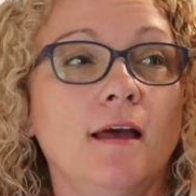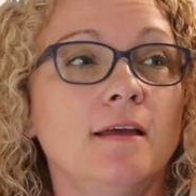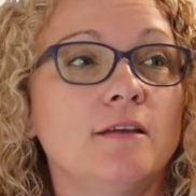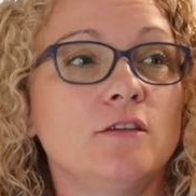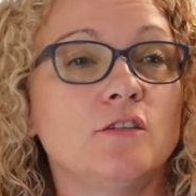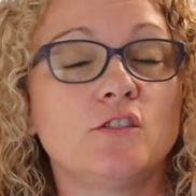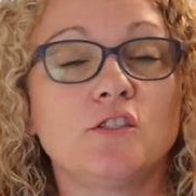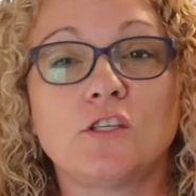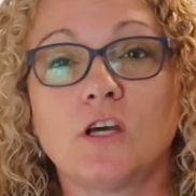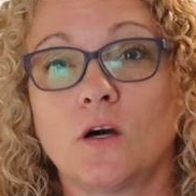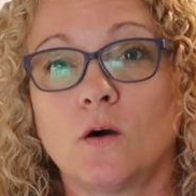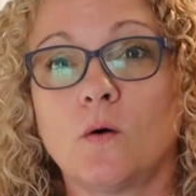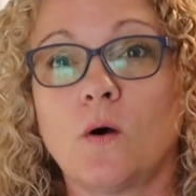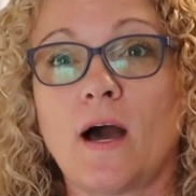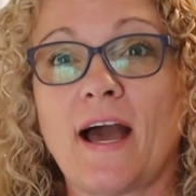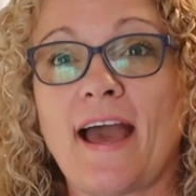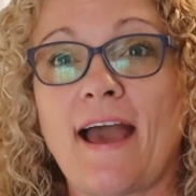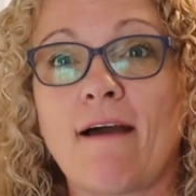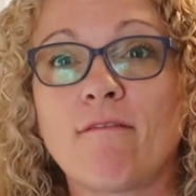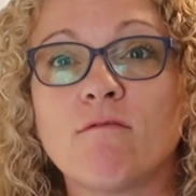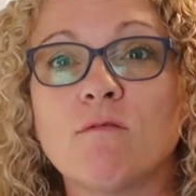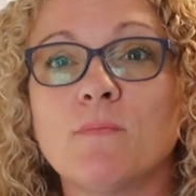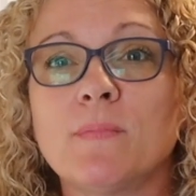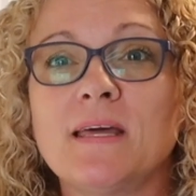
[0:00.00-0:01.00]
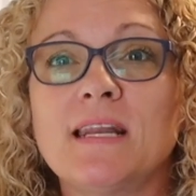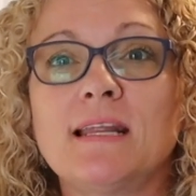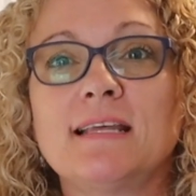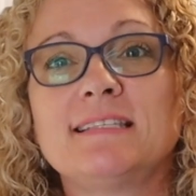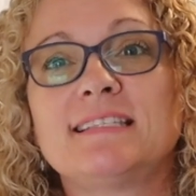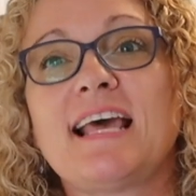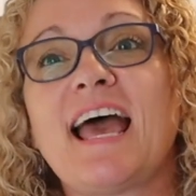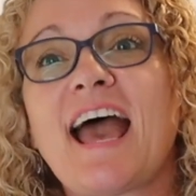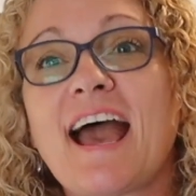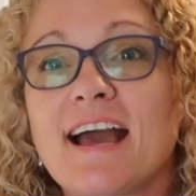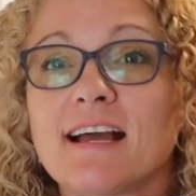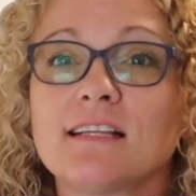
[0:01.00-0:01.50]
So I haven't been
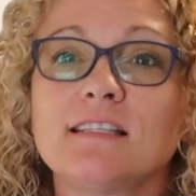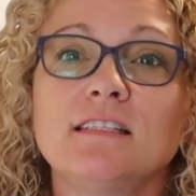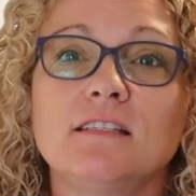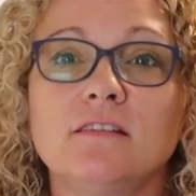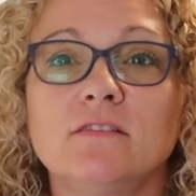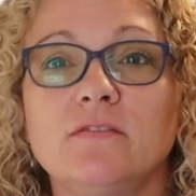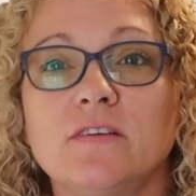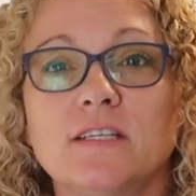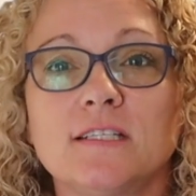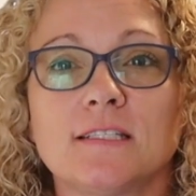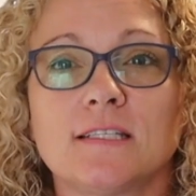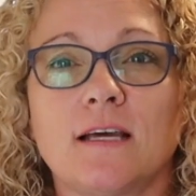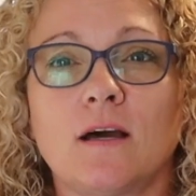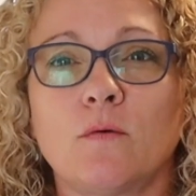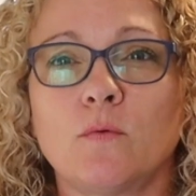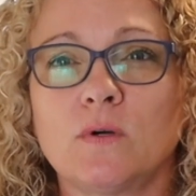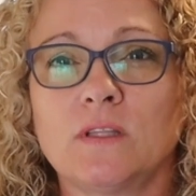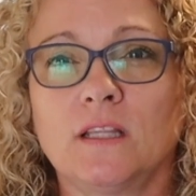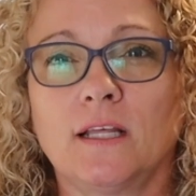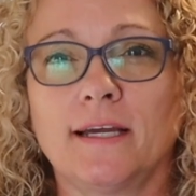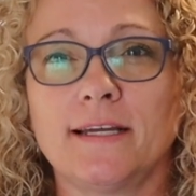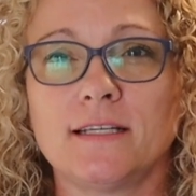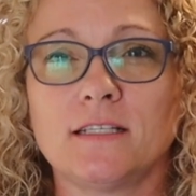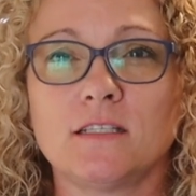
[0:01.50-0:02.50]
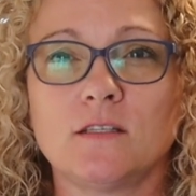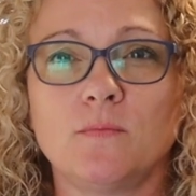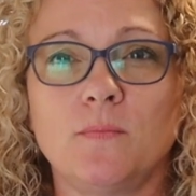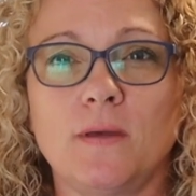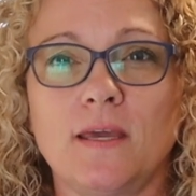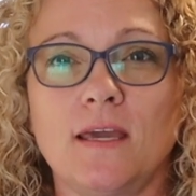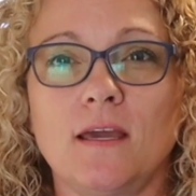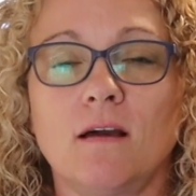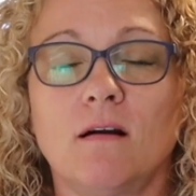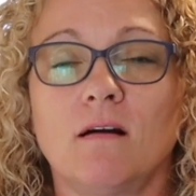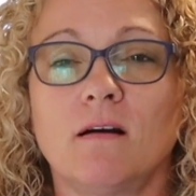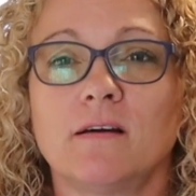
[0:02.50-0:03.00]
as active as I would like to
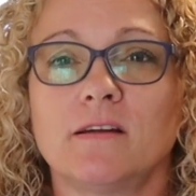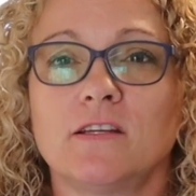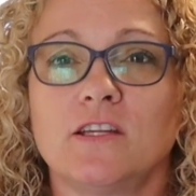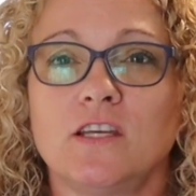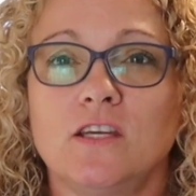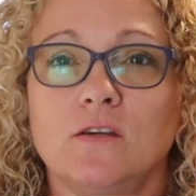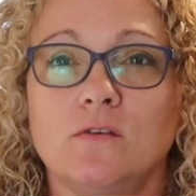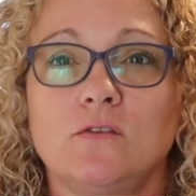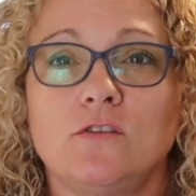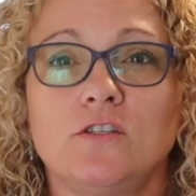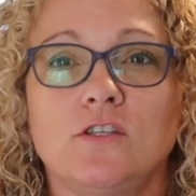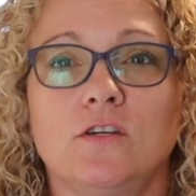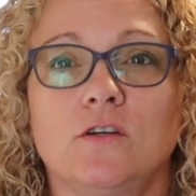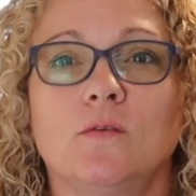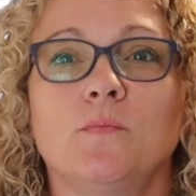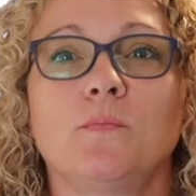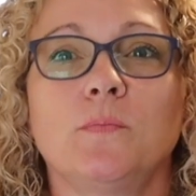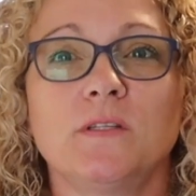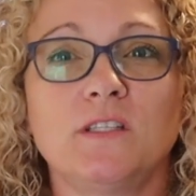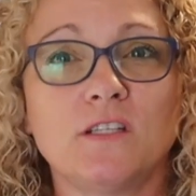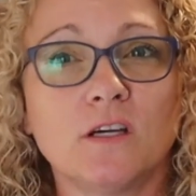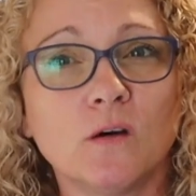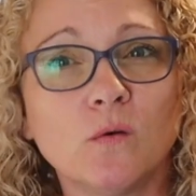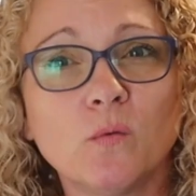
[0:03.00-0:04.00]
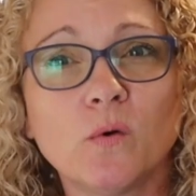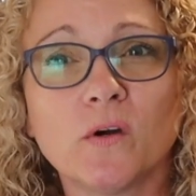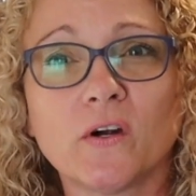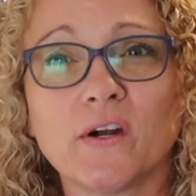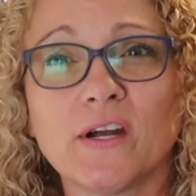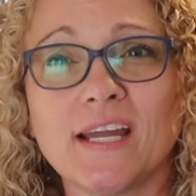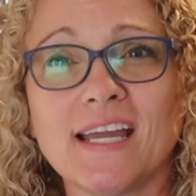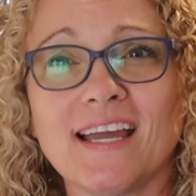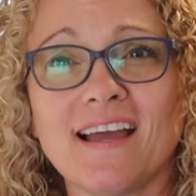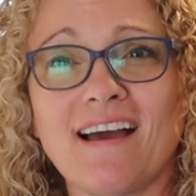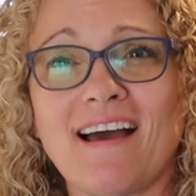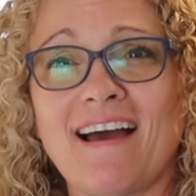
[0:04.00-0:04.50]
be on YouTube. But don't
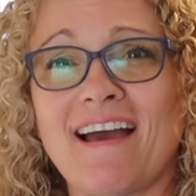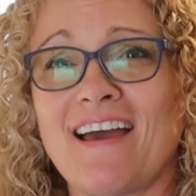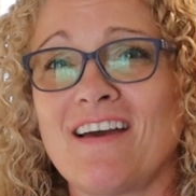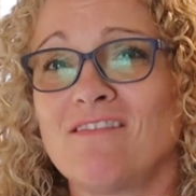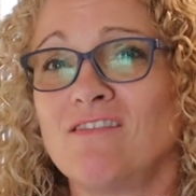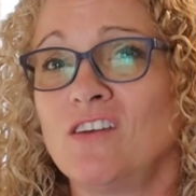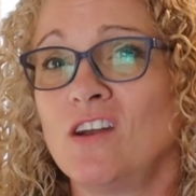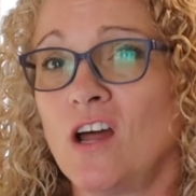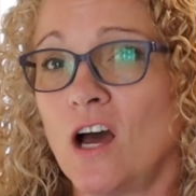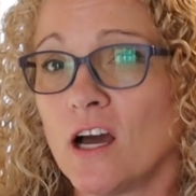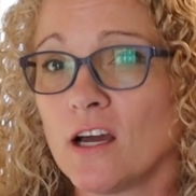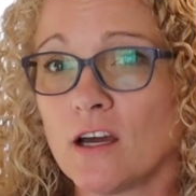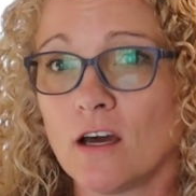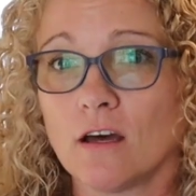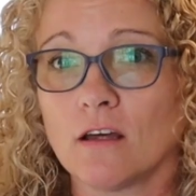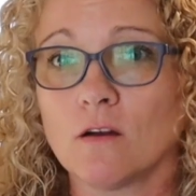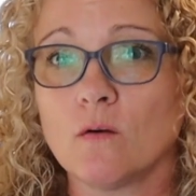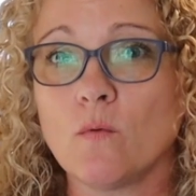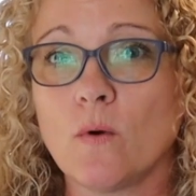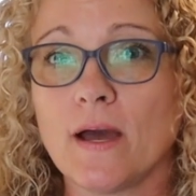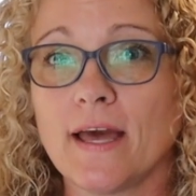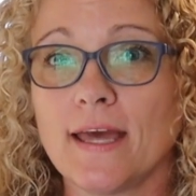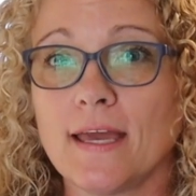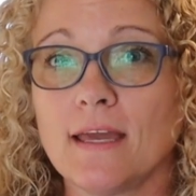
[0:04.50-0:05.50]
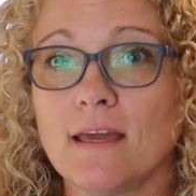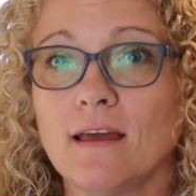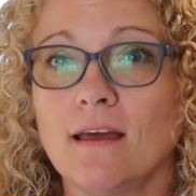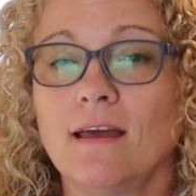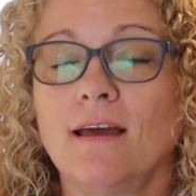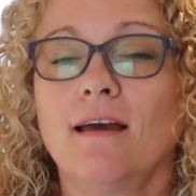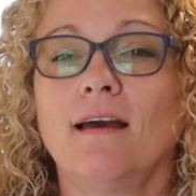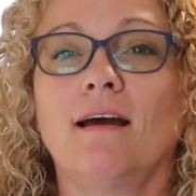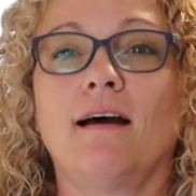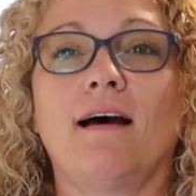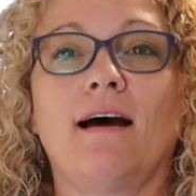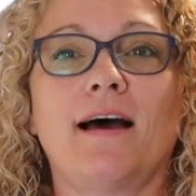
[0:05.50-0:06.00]
worry, I have not gone away.
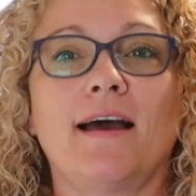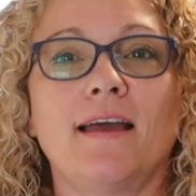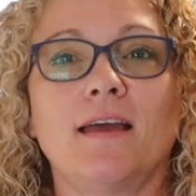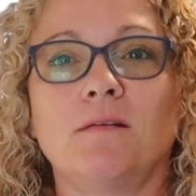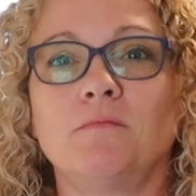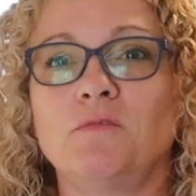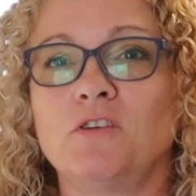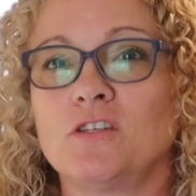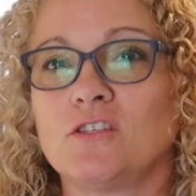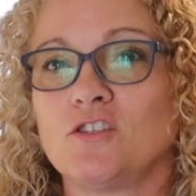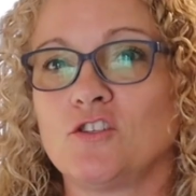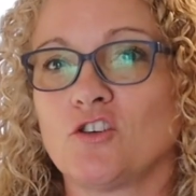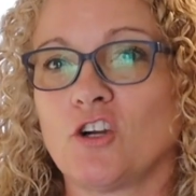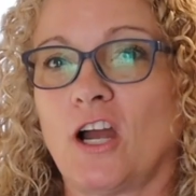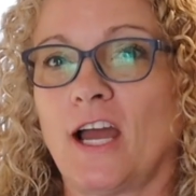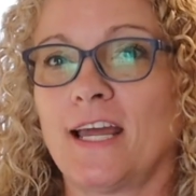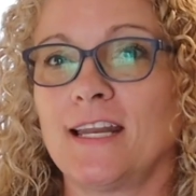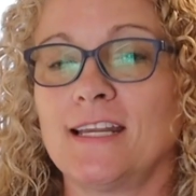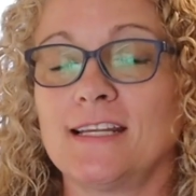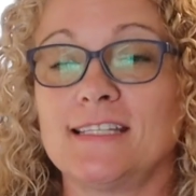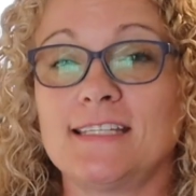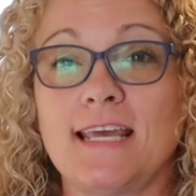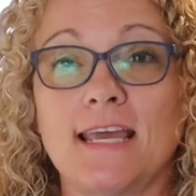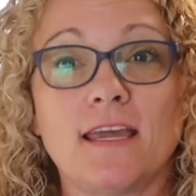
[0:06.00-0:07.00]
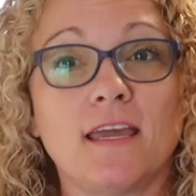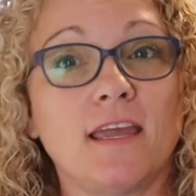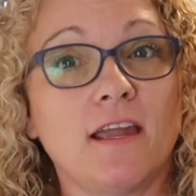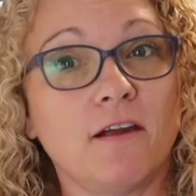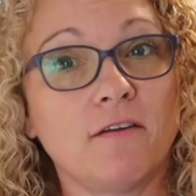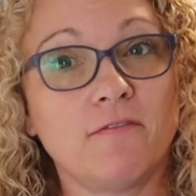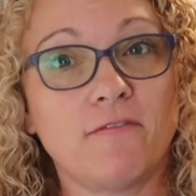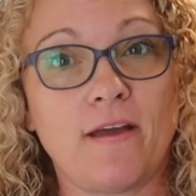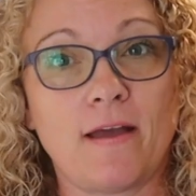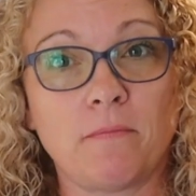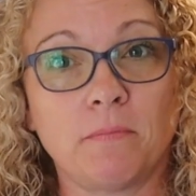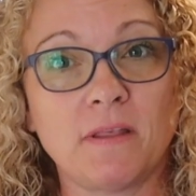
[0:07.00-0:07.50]
I am just trying to take care
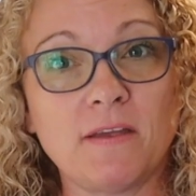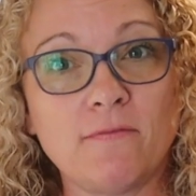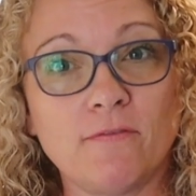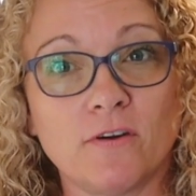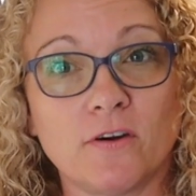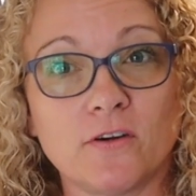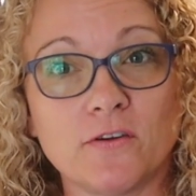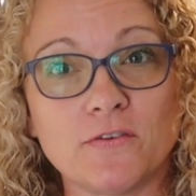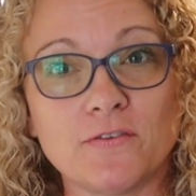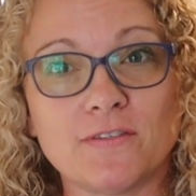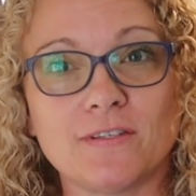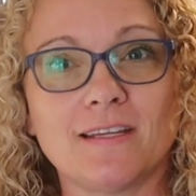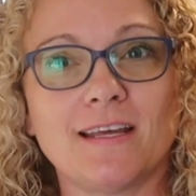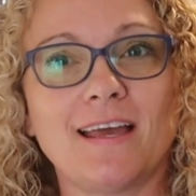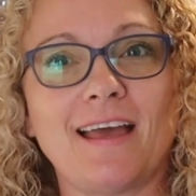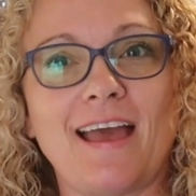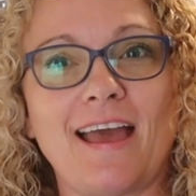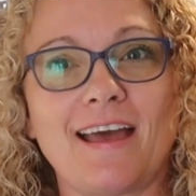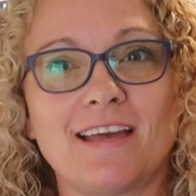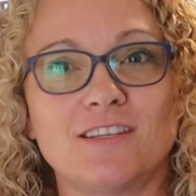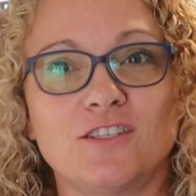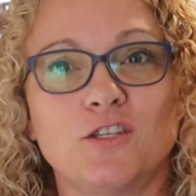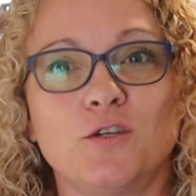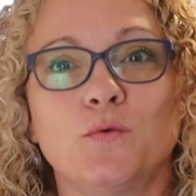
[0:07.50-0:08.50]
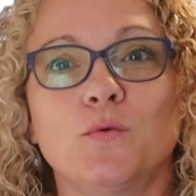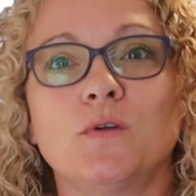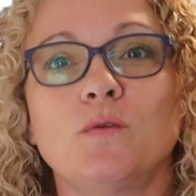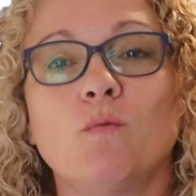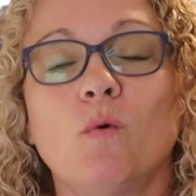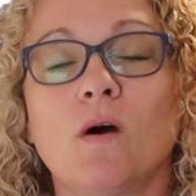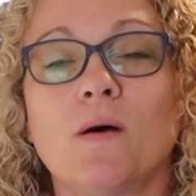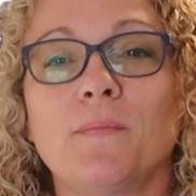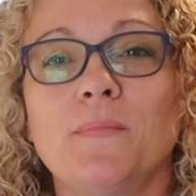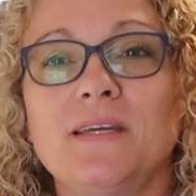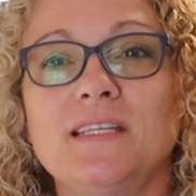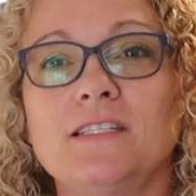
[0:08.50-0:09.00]
of family first, as you would
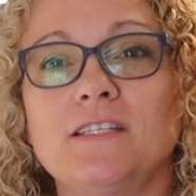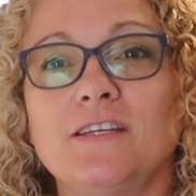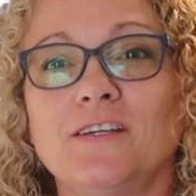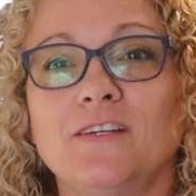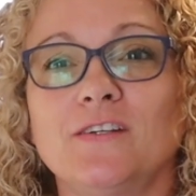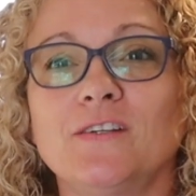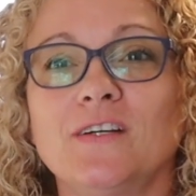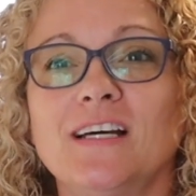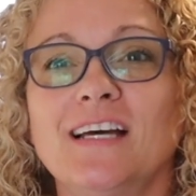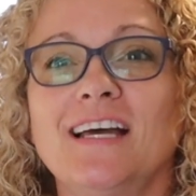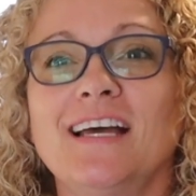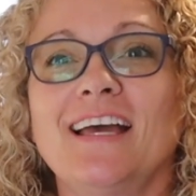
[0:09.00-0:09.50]
want me to.